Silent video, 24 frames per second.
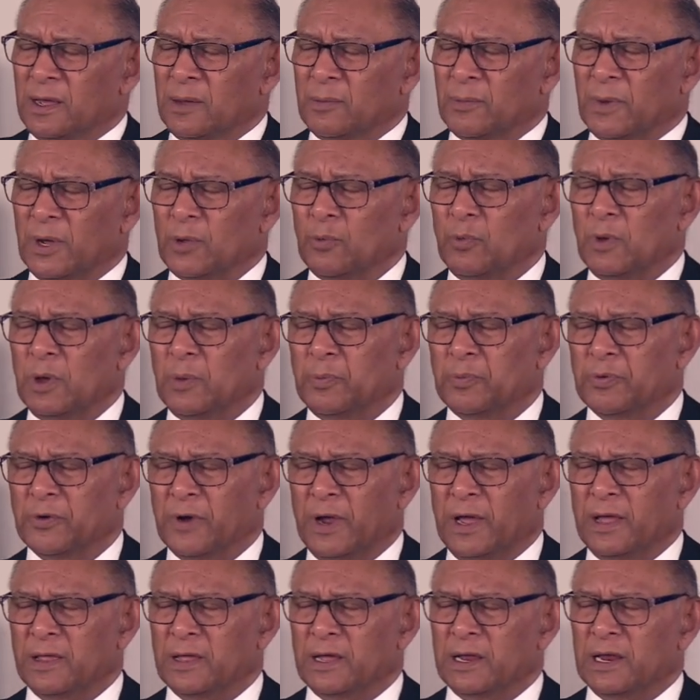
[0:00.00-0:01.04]
But we
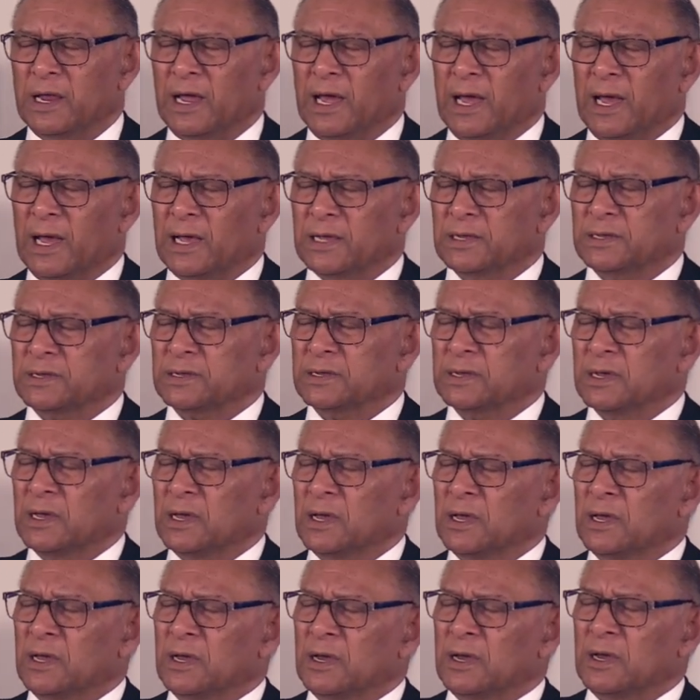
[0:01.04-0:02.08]
pray that as
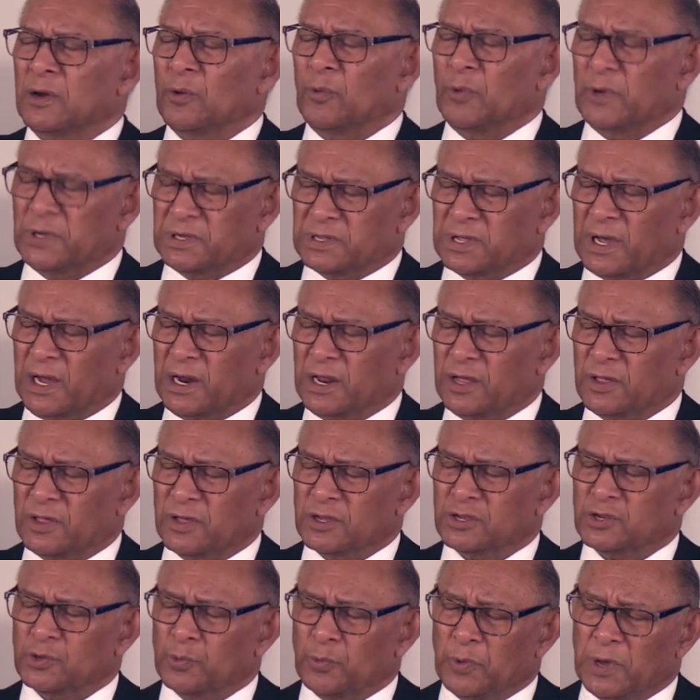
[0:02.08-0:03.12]
we study
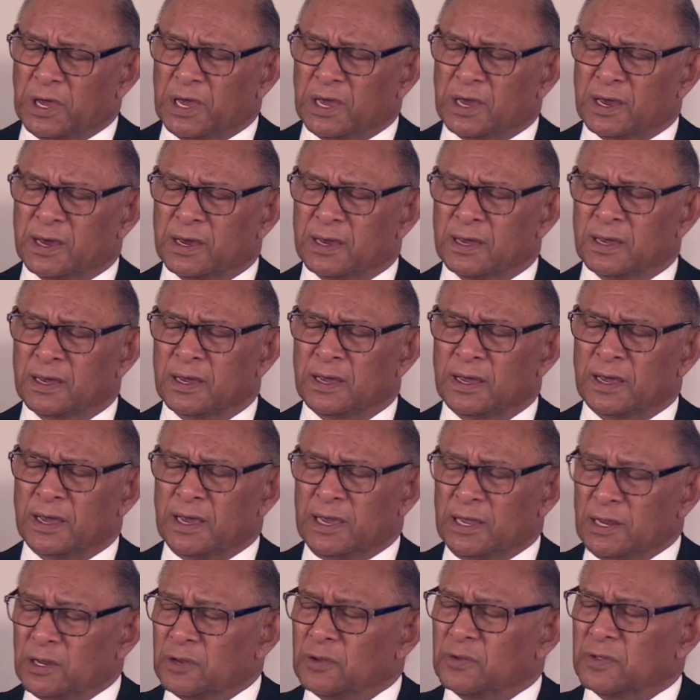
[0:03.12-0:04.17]
this week
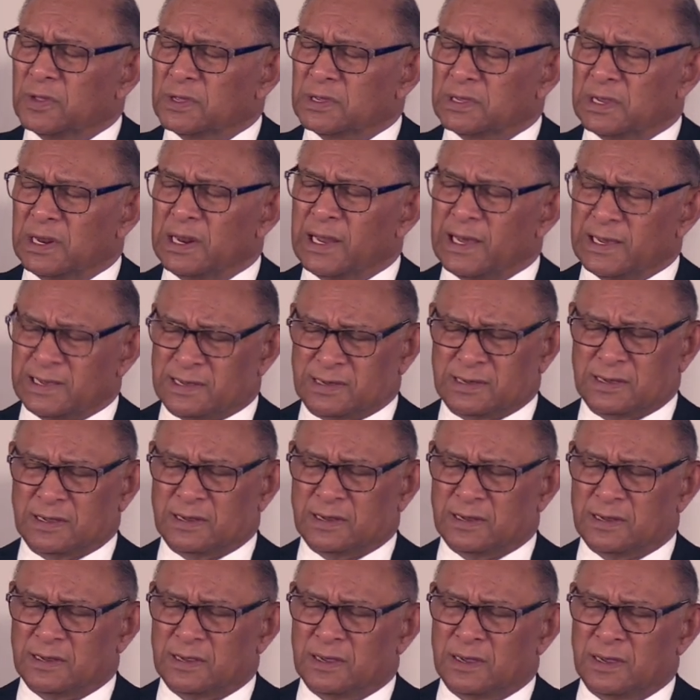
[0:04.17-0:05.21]
into this
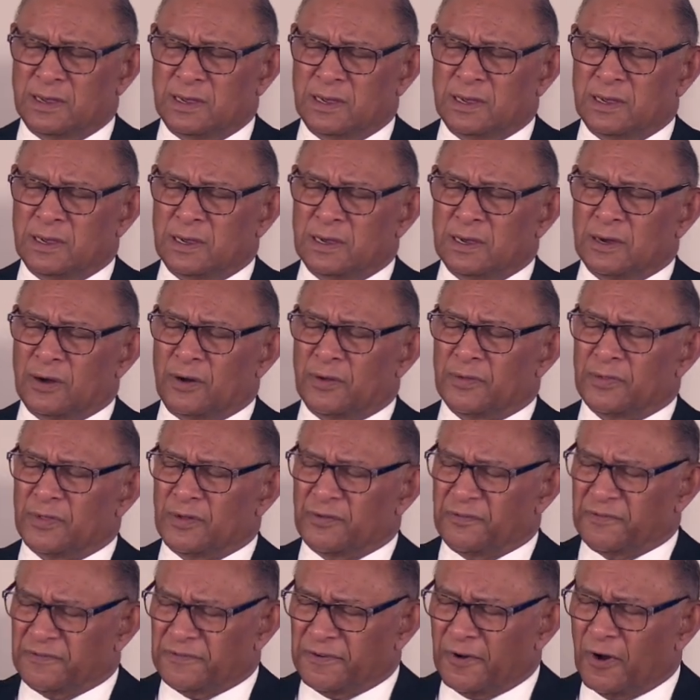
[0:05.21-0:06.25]
lesson on the
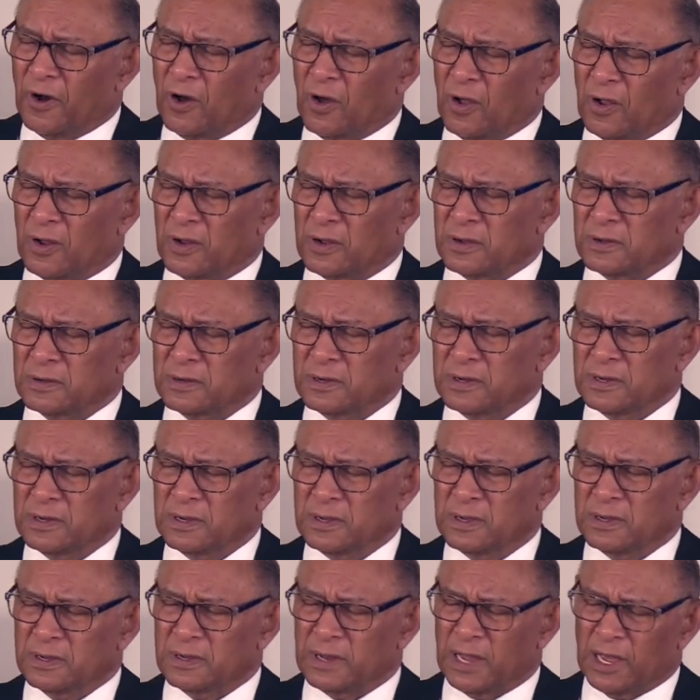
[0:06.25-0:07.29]
fall,
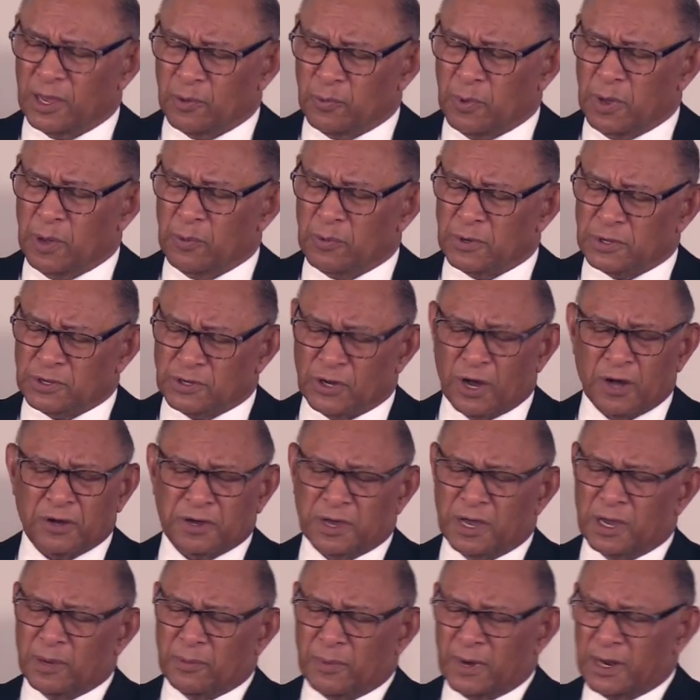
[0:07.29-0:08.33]
like we were
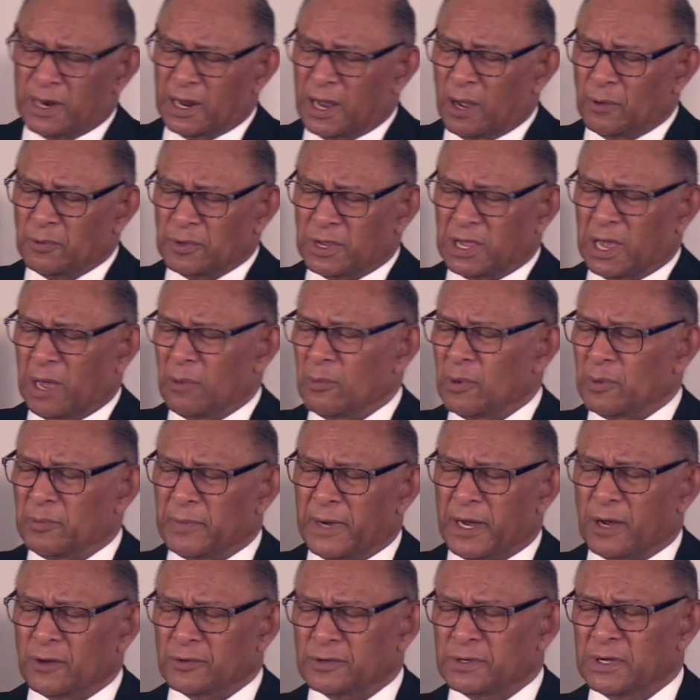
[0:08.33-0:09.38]
talking about how it came
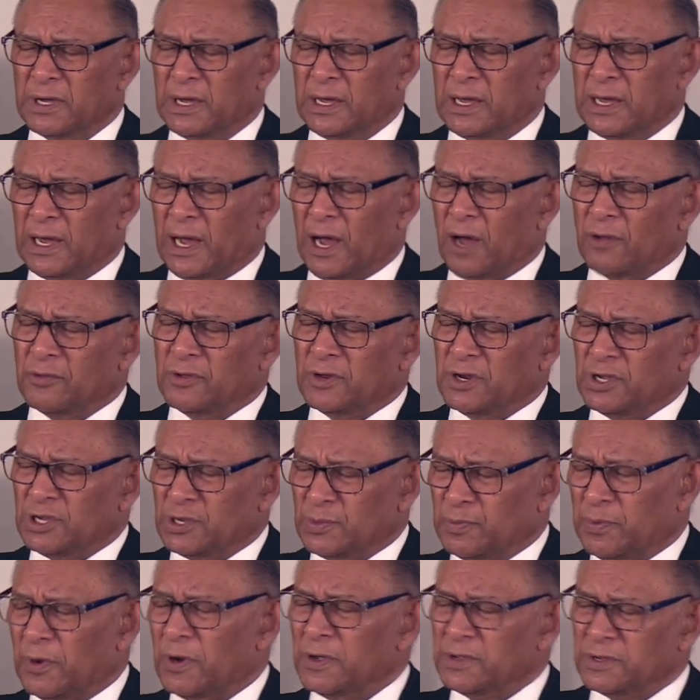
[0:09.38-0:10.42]
about, how the
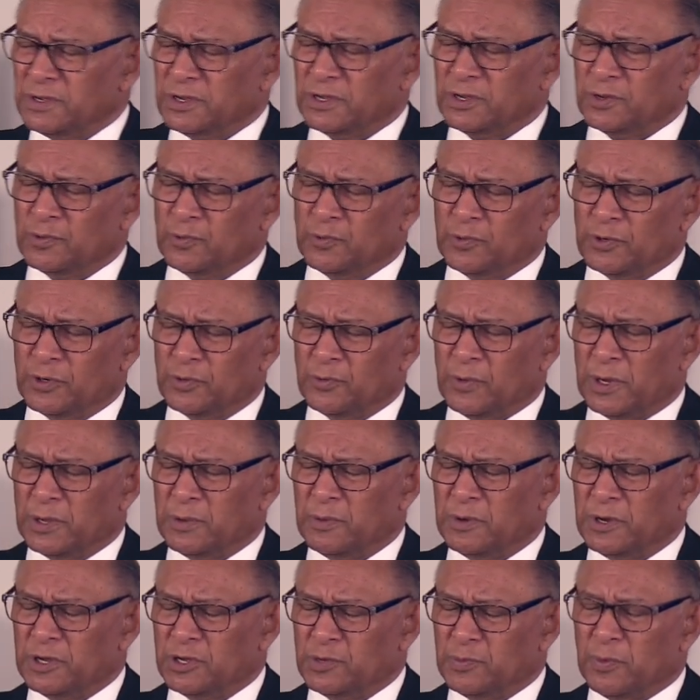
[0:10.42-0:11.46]
responses were, what the
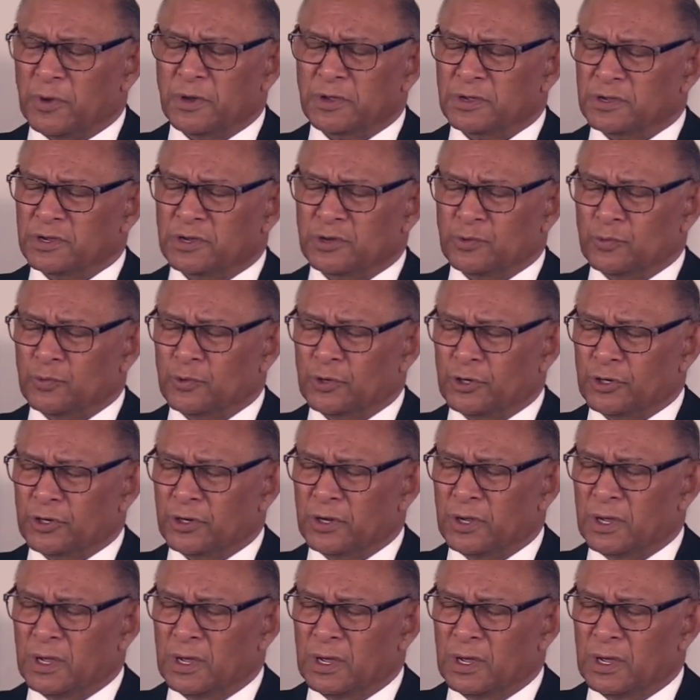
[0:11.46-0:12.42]
responses were.